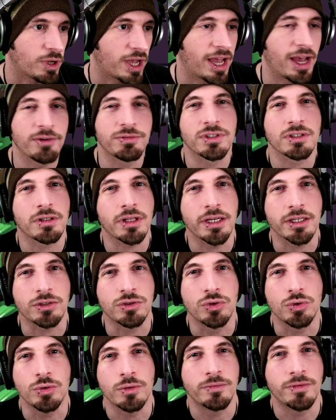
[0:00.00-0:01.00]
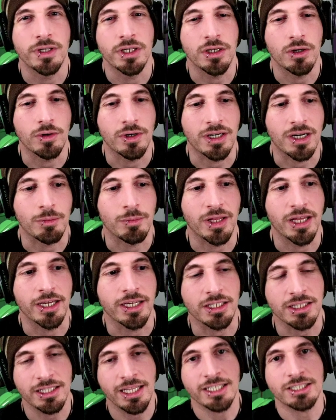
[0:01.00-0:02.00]
I have to like do a video and I'm
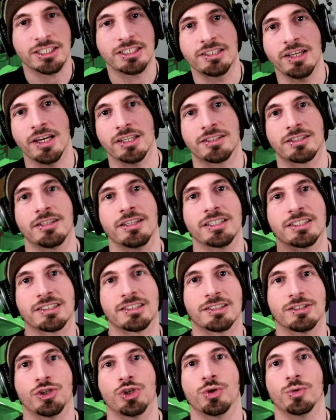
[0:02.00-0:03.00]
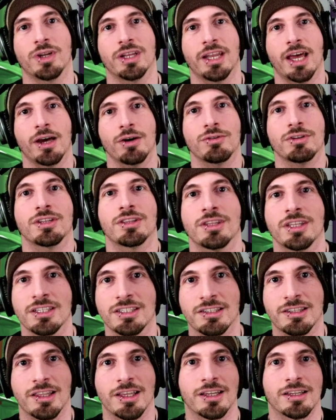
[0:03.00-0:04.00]
like, let's test this unit out in
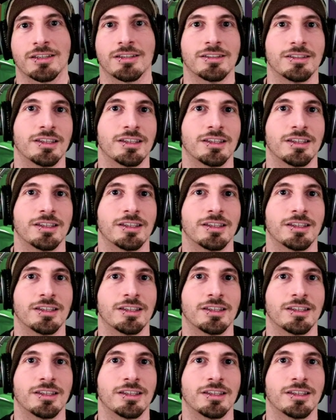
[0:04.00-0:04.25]
this thing,